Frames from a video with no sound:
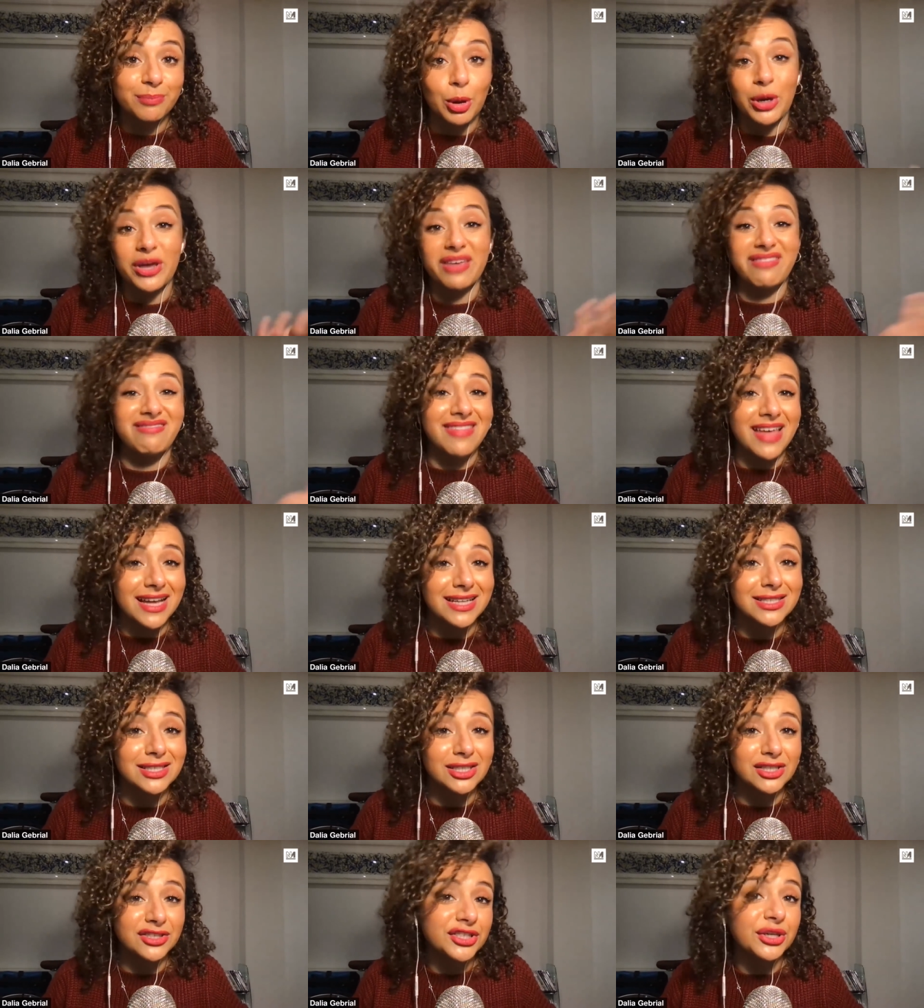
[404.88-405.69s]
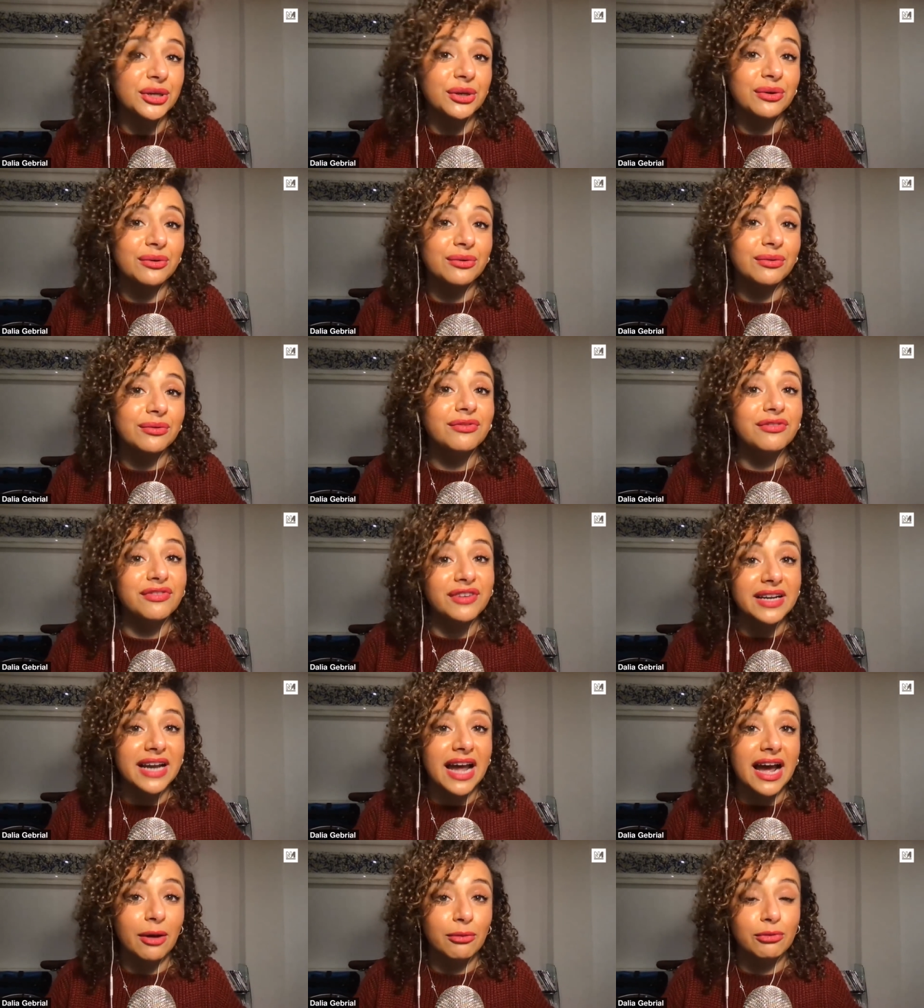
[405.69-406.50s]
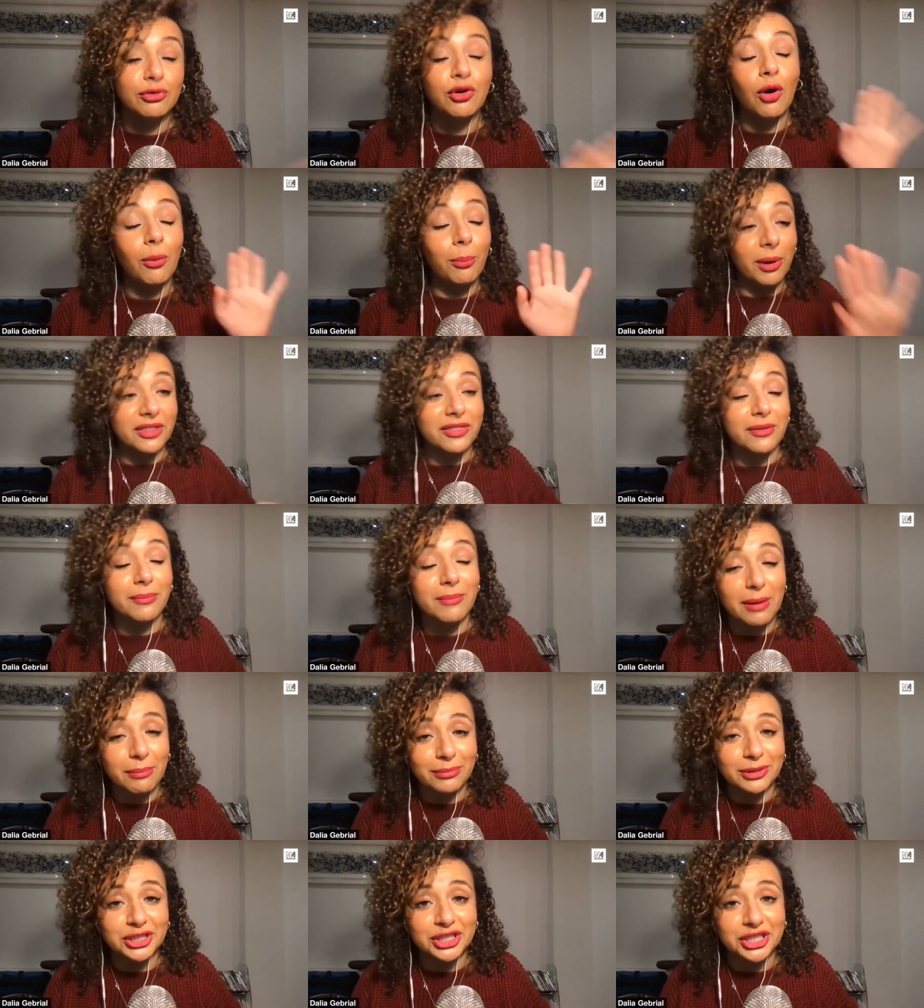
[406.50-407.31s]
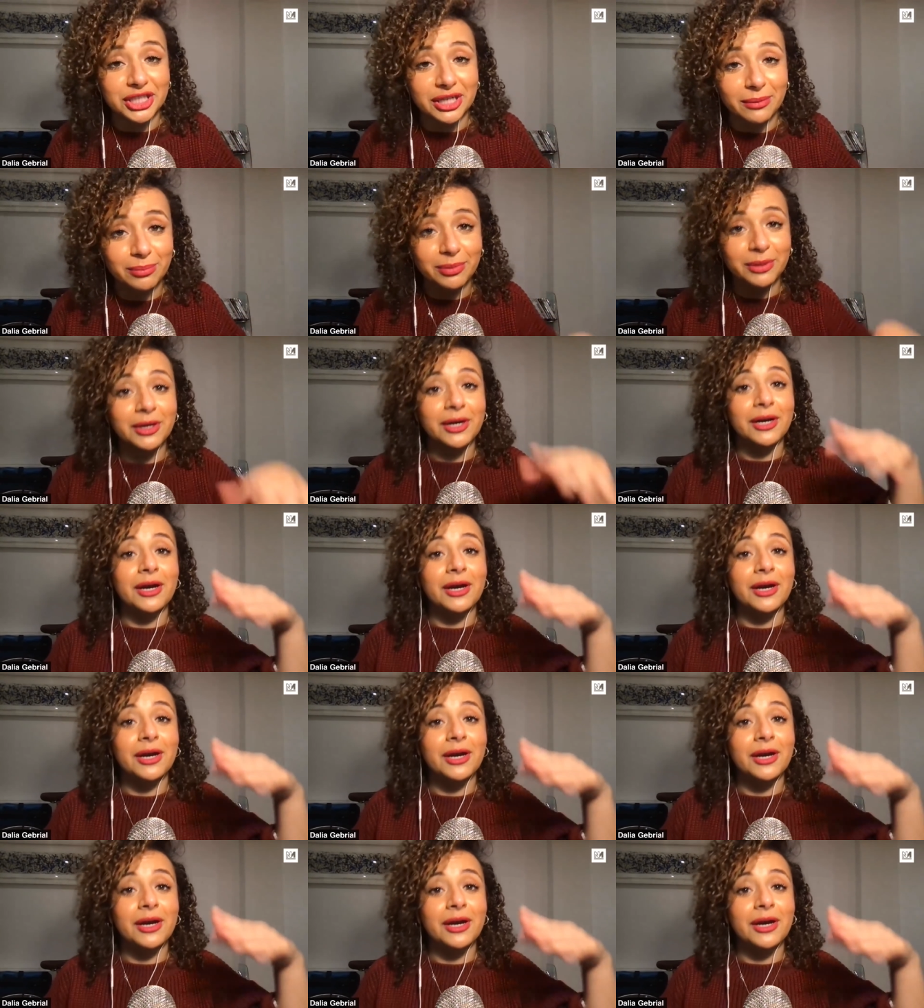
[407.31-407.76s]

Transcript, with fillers: put in there to do for now, not by the membership,